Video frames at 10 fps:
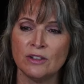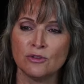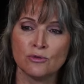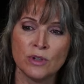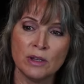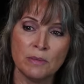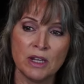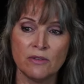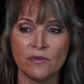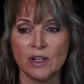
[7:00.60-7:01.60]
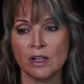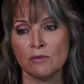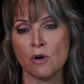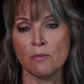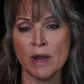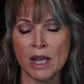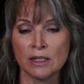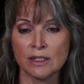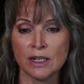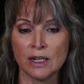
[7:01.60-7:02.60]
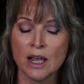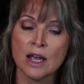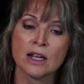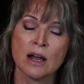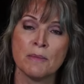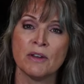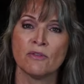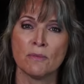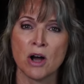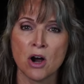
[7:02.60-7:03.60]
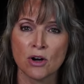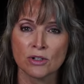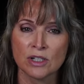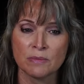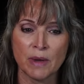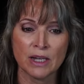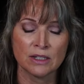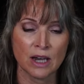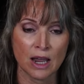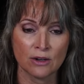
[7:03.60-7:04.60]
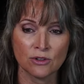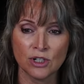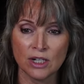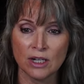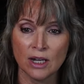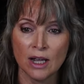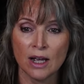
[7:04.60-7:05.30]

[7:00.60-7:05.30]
dreamy, feeling romantic, coming from a heart spaced energy.